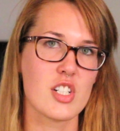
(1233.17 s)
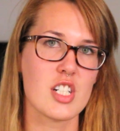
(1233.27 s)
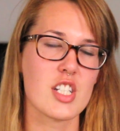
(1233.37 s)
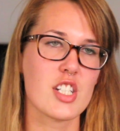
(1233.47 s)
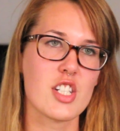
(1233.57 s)
she
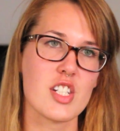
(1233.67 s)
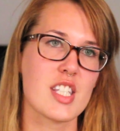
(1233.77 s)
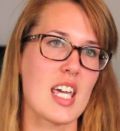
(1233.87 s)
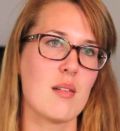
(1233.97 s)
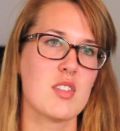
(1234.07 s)
just
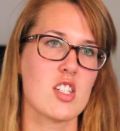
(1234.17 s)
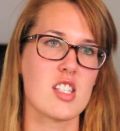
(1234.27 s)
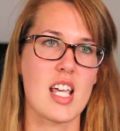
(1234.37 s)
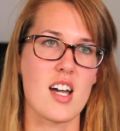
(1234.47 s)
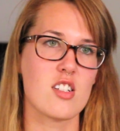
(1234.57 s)
came and she
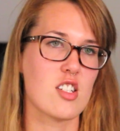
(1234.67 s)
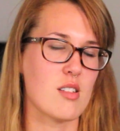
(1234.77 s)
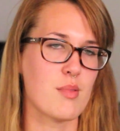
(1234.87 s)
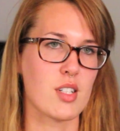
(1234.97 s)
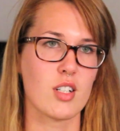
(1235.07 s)
sat and she
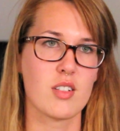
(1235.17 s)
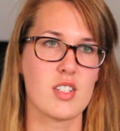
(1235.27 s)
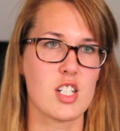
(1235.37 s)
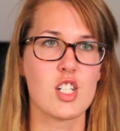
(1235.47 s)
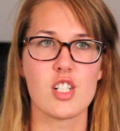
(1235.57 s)
observed
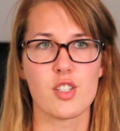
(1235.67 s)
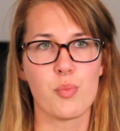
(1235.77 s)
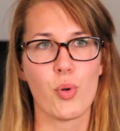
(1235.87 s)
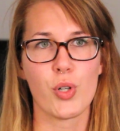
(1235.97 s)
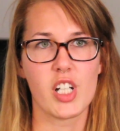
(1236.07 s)
and she
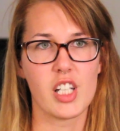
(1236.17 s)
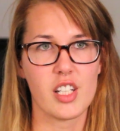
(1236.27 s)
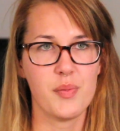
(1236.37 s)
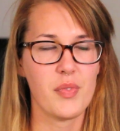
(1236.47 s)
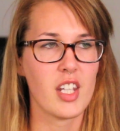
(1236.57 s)
supported.